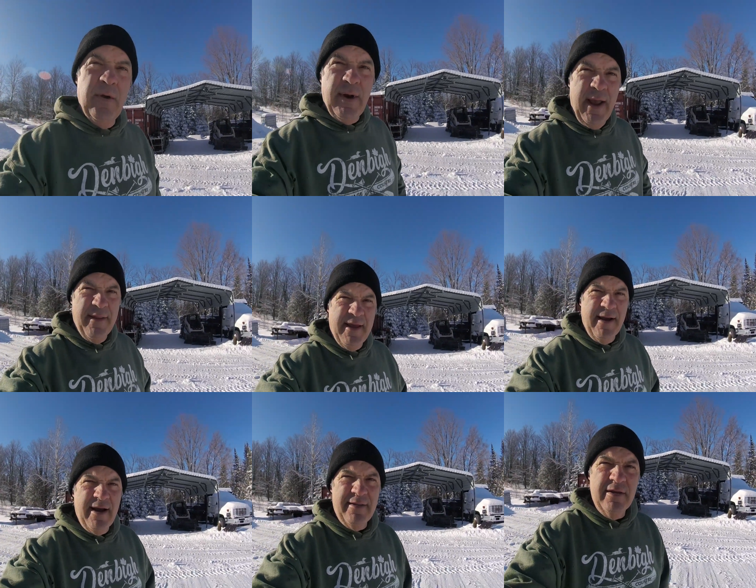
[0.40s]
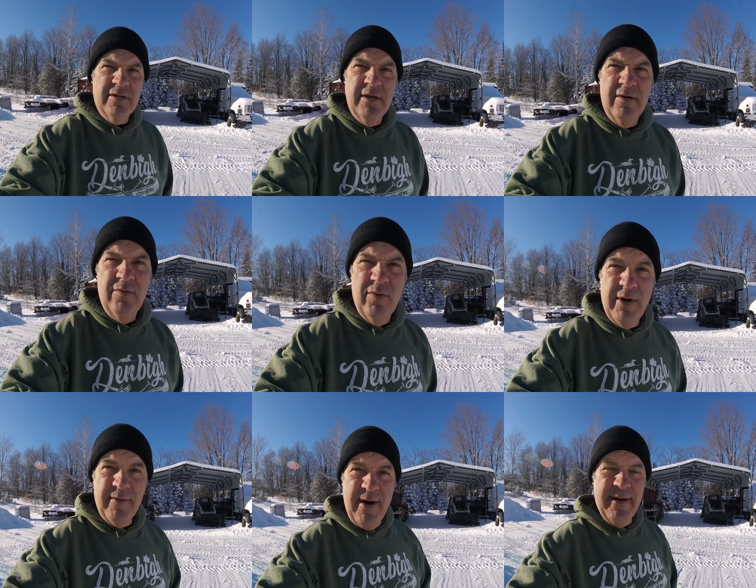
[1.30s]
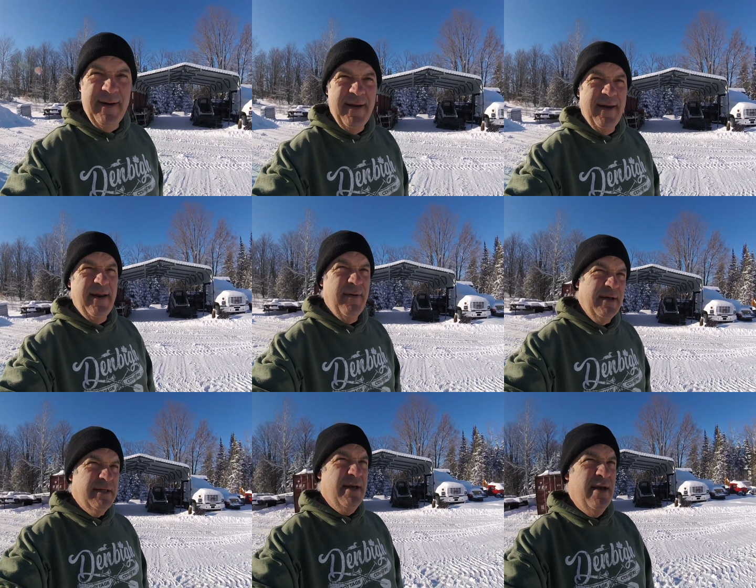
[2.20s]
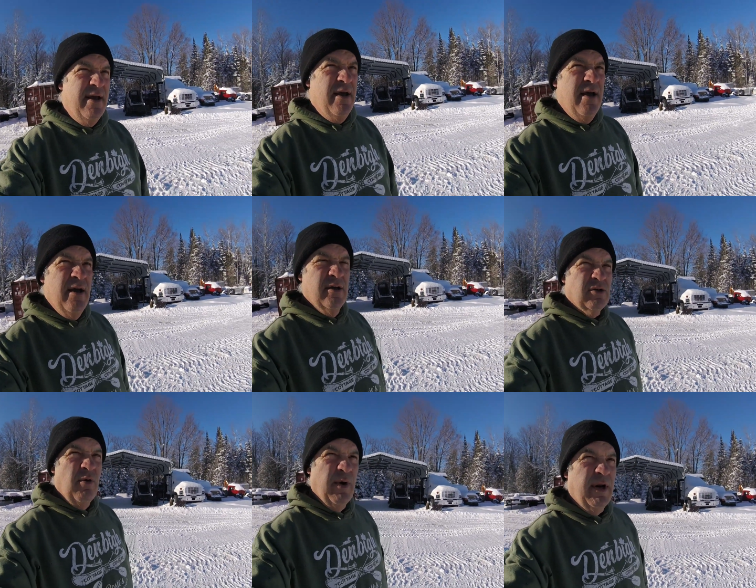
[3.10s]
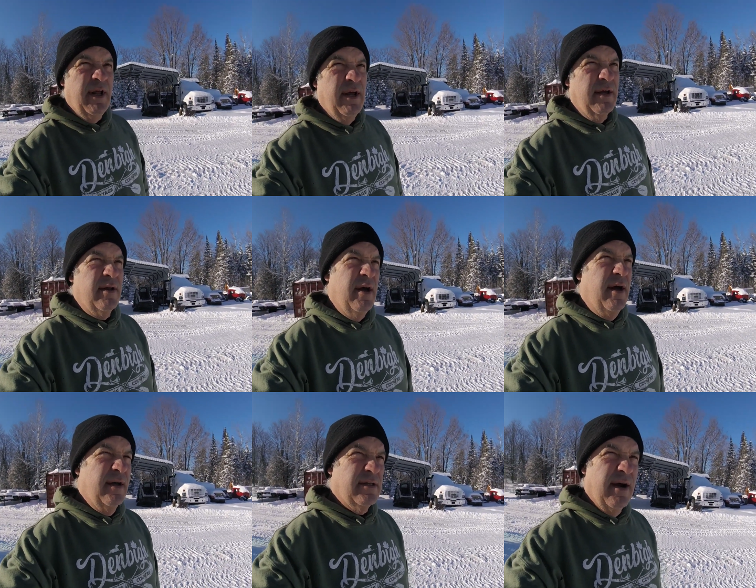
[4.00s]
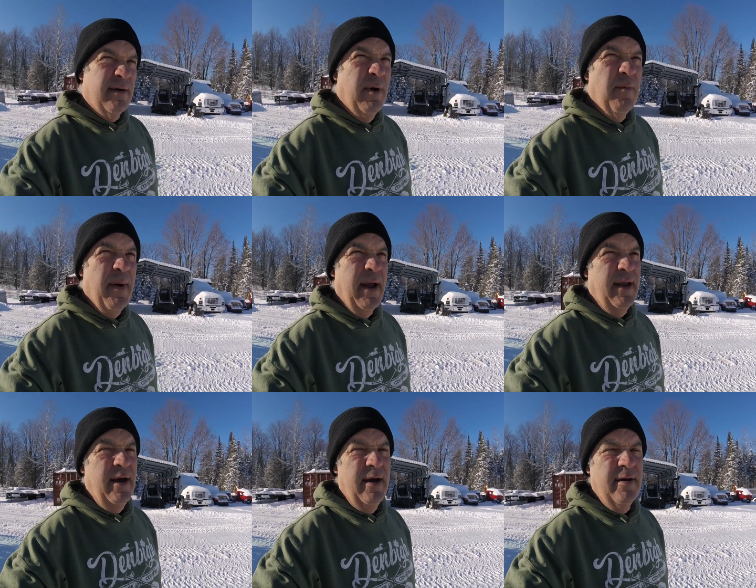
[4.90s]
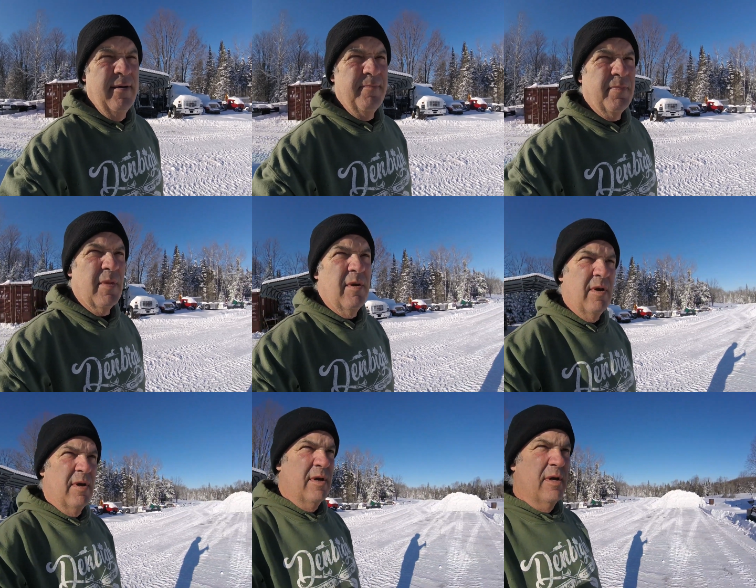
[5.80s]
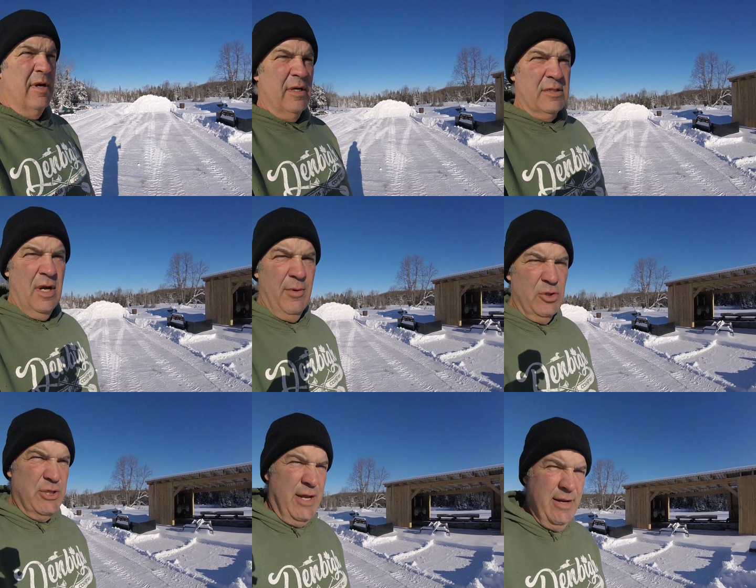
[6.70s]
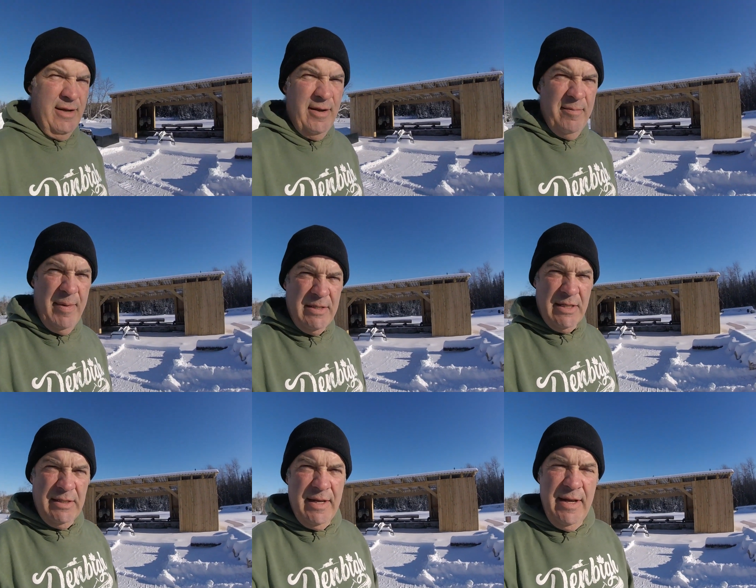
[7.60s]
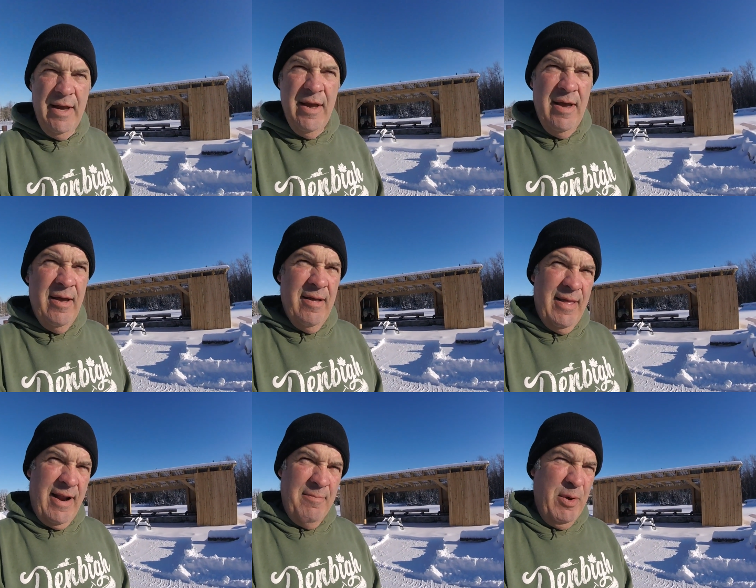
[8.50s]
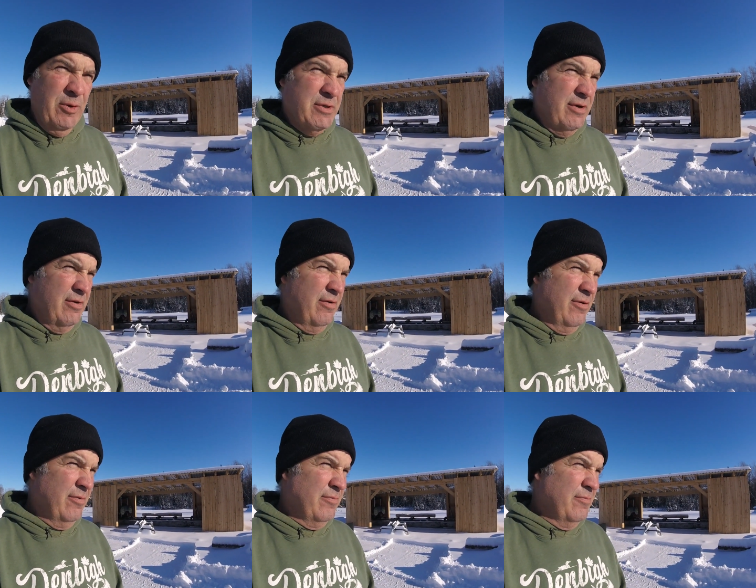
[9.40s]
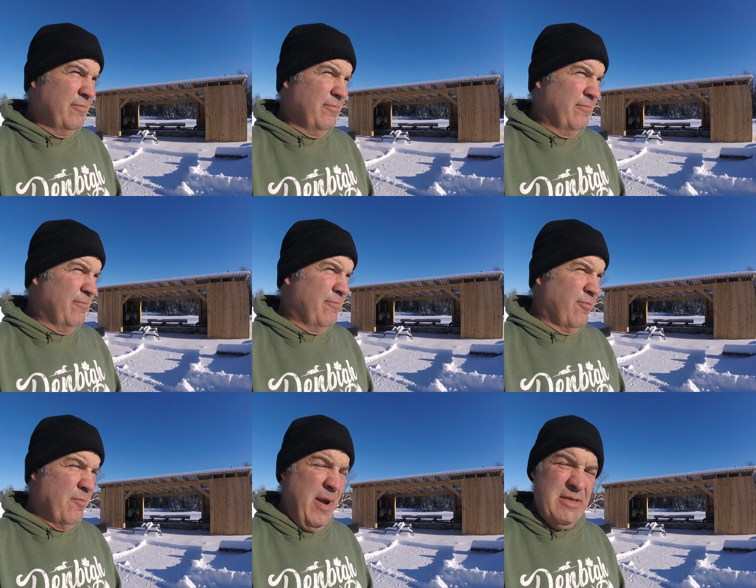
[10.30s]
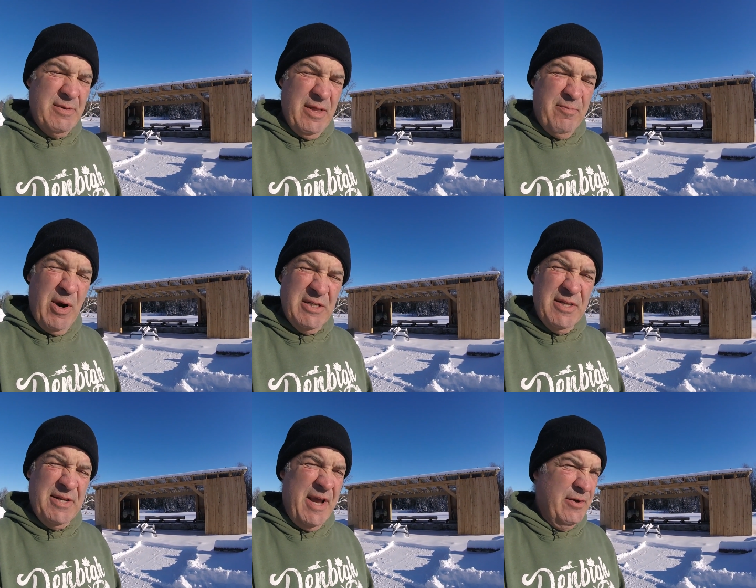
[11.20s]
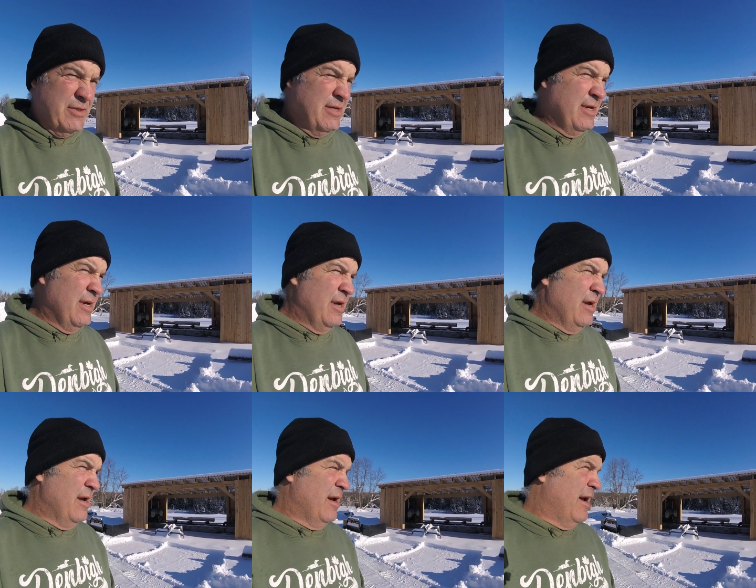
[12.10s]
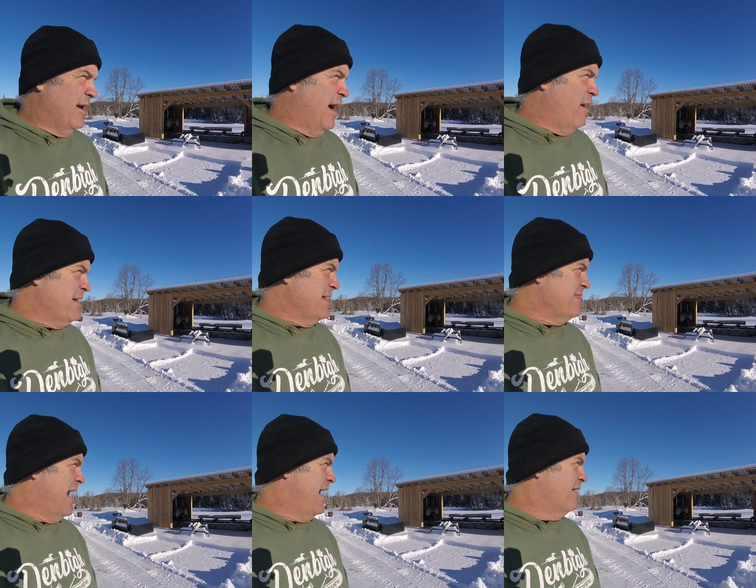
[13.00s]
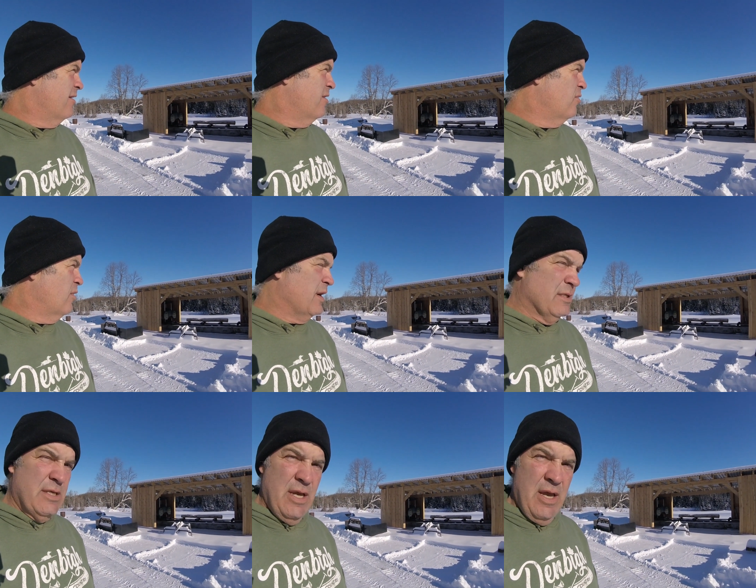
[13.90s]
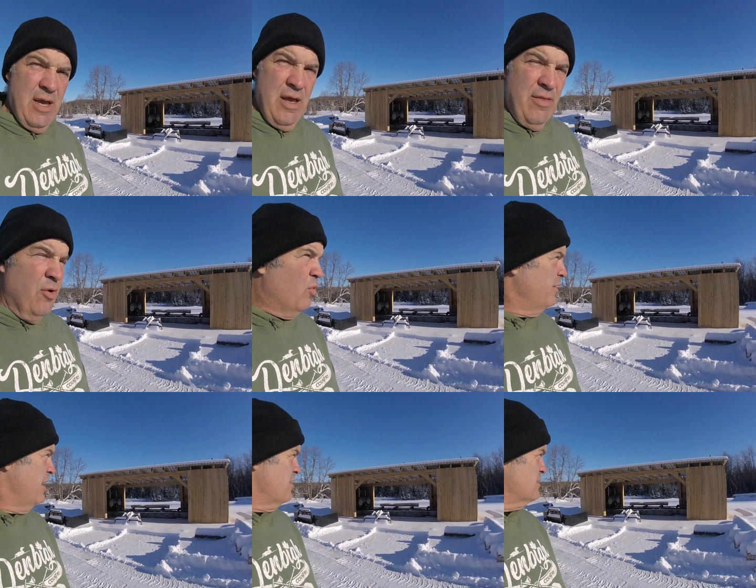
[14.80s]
Okay, I think I got this working right. Anyways, so I wanted to talk about my sawmill shed, basically, that I built for basically the price of the nails. And how I did that was the wood that you